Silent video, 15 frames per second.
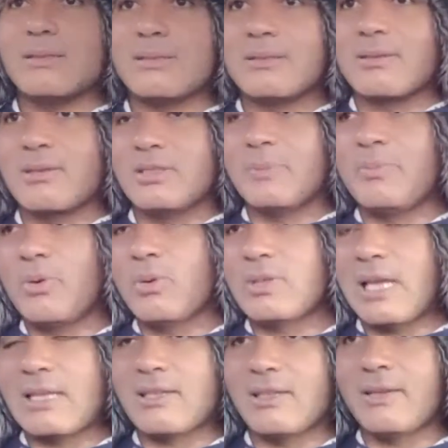because the
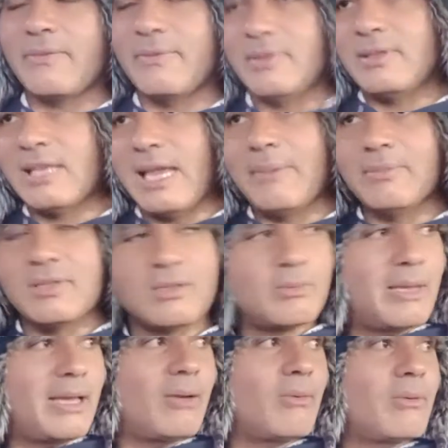process at different times as
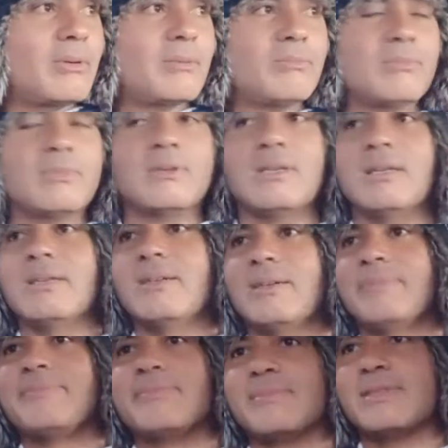well.
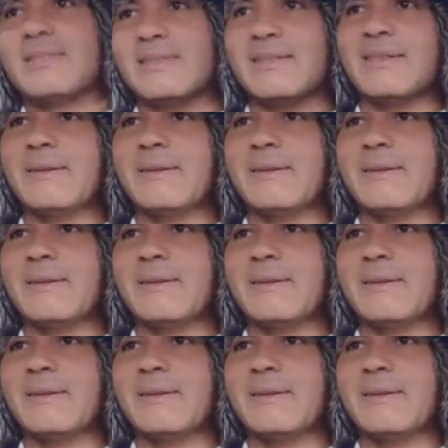So,